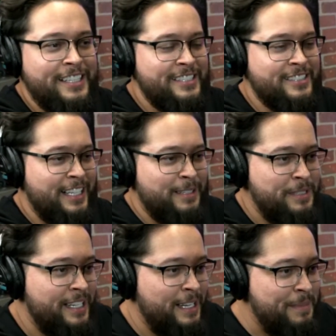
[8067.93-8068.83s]
He's like, I'm
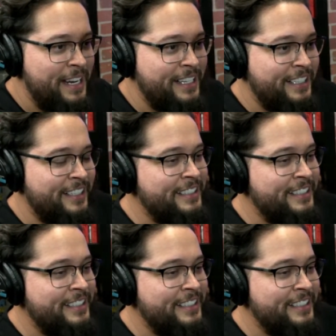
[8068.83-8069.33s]
done. I'm out of here.